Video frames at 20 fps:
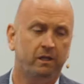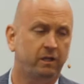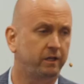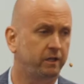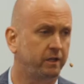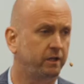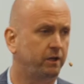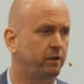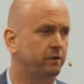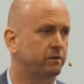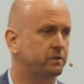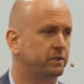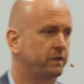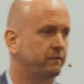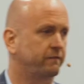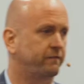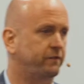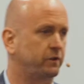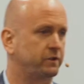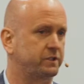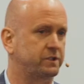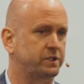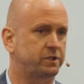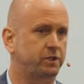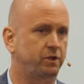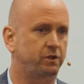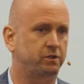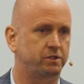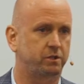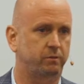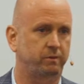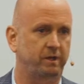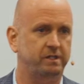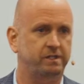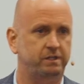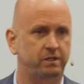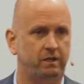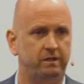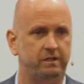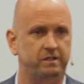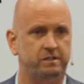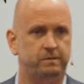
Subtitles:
And in full disclosure, when I started